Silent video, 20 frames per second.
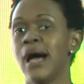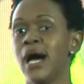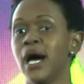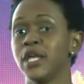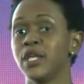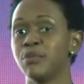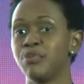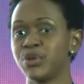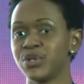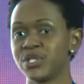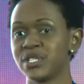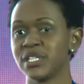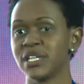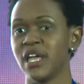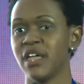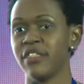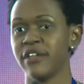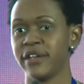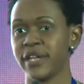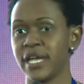you put
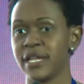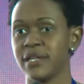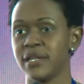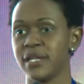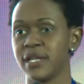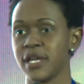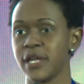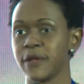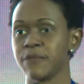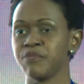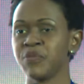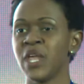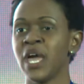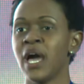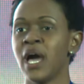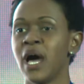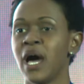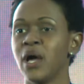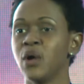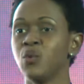together an NDA.
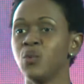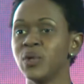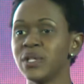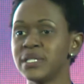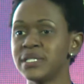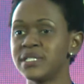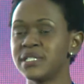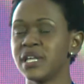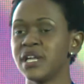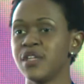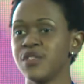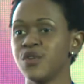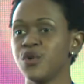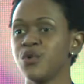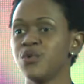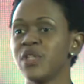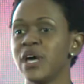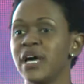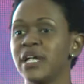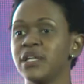I will say,
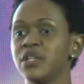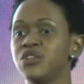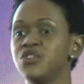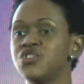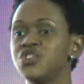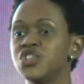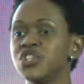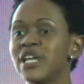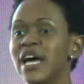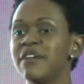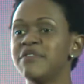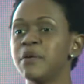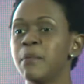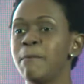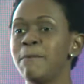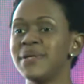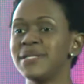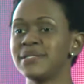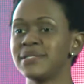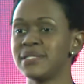though, that you should have a
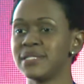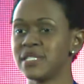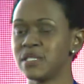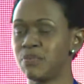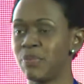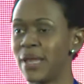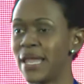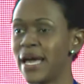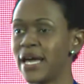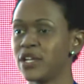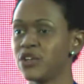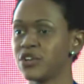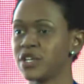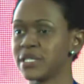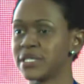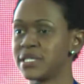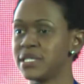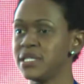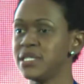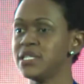business plan or a
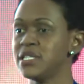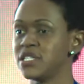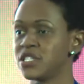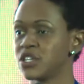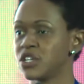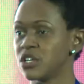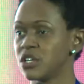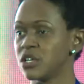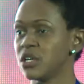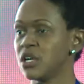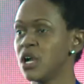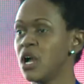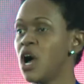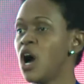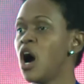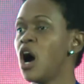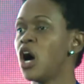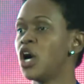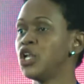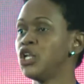teaser
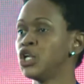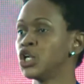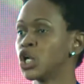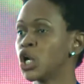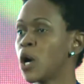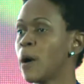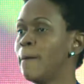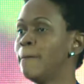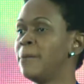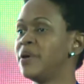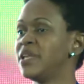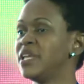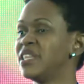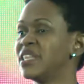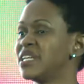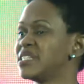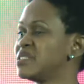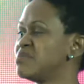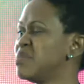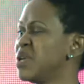on your company
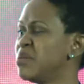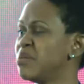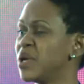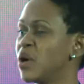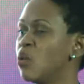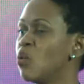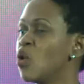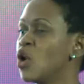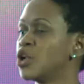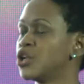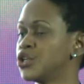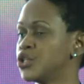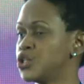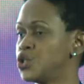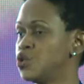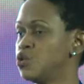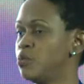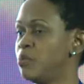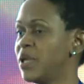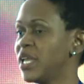that's maybe a 1 or
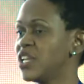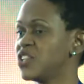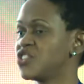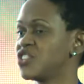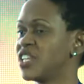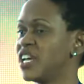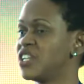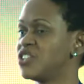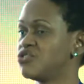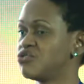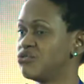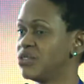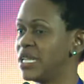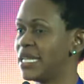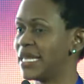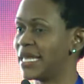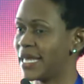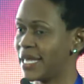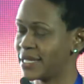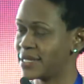2 page that
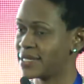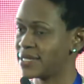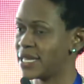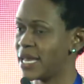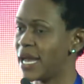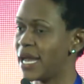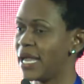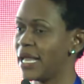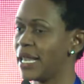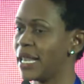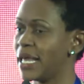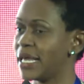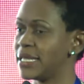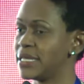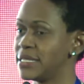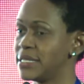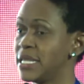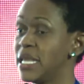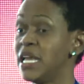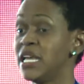really hits the
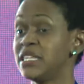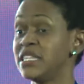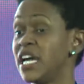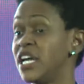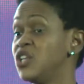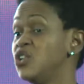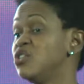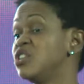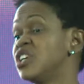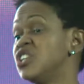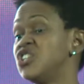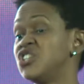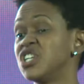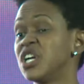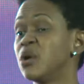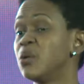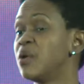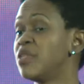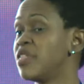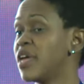highlights that you can
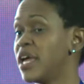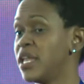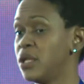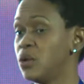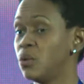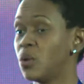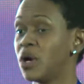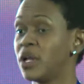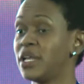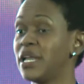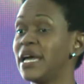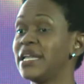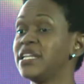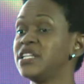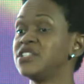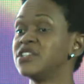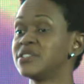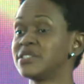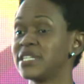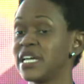share with anyone, and
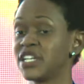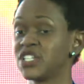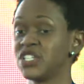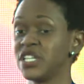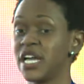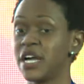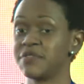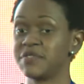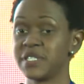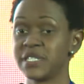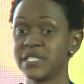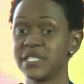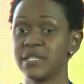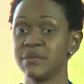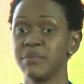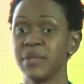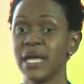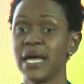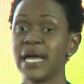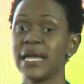it doesn't actually have to
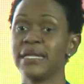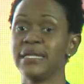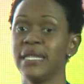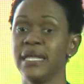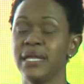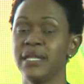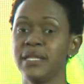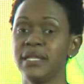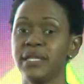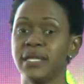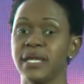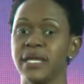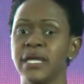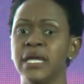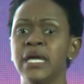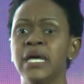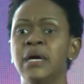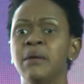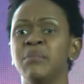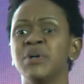sit behind the NDA,
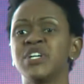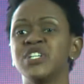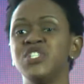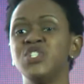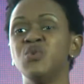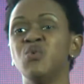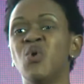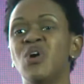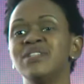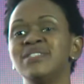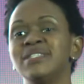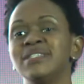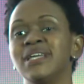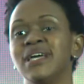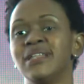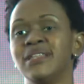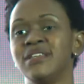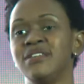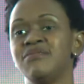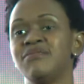because you want to
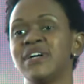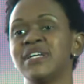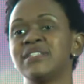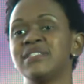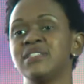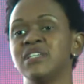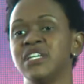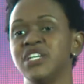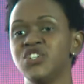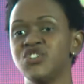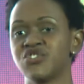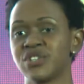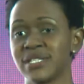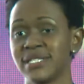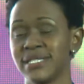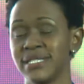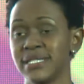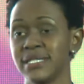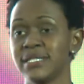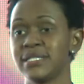get the investor
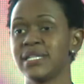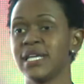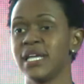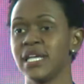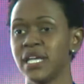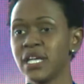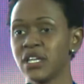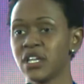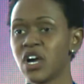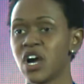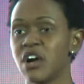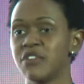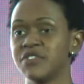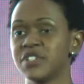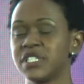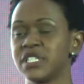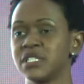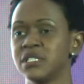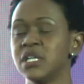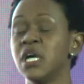interested in taking the
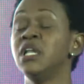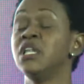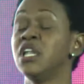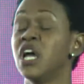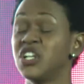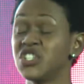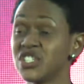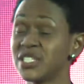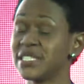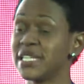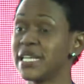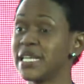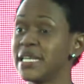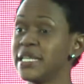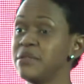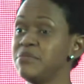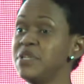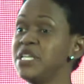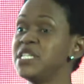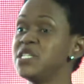conversation, not just taking
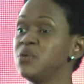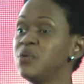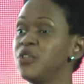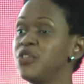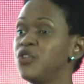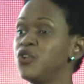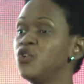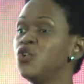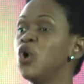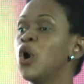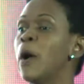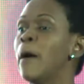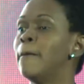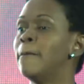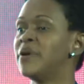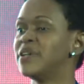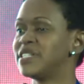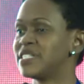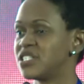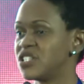the meeting with you,
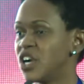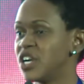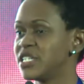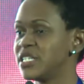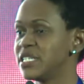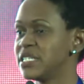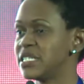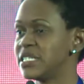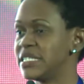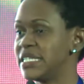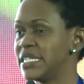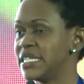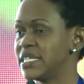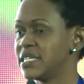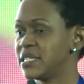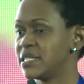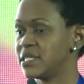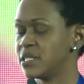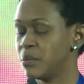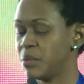but starting to dig
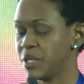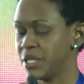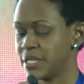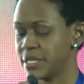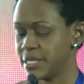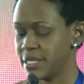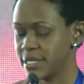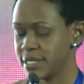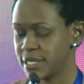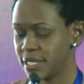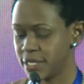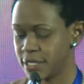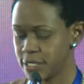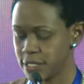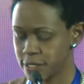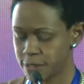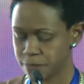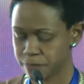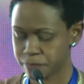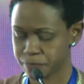into some of the details.
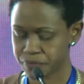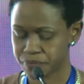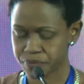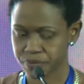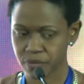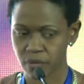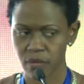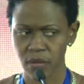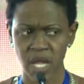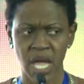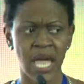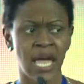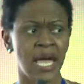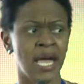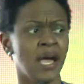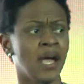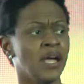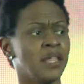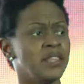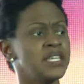
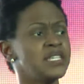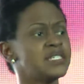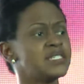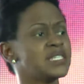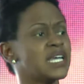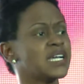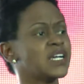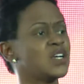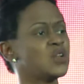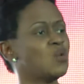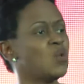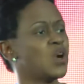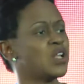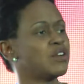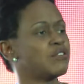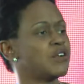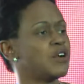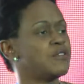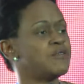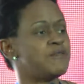This second one
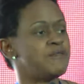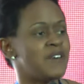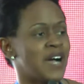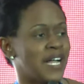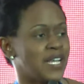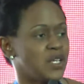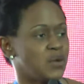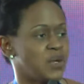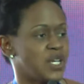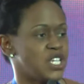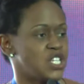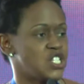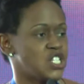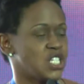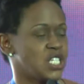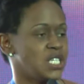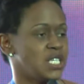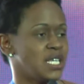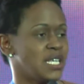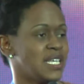around
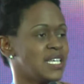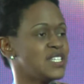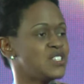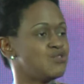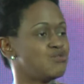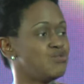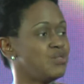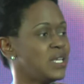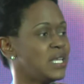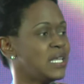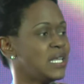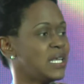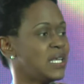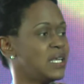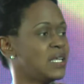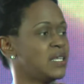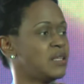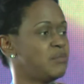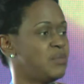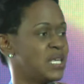valuation is really
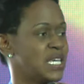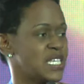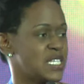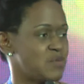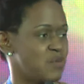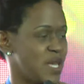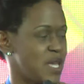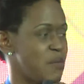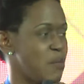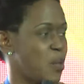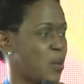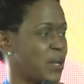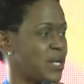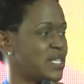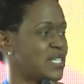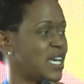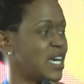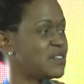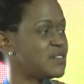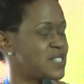the biggest pain point
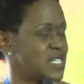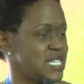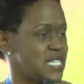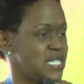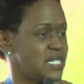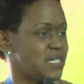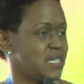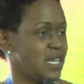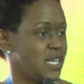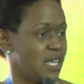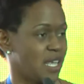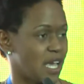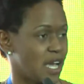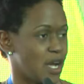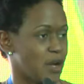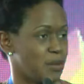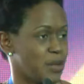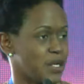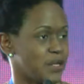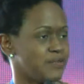I've seen in the
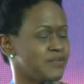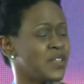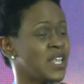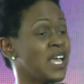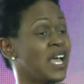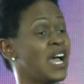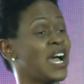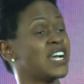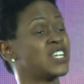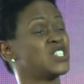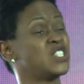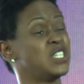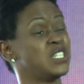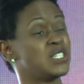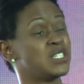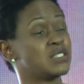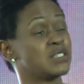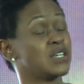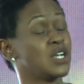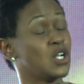Caribbean. Actually,
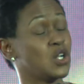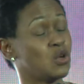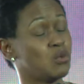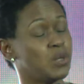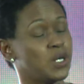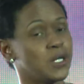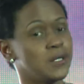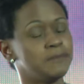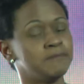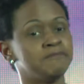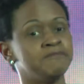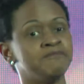it's global.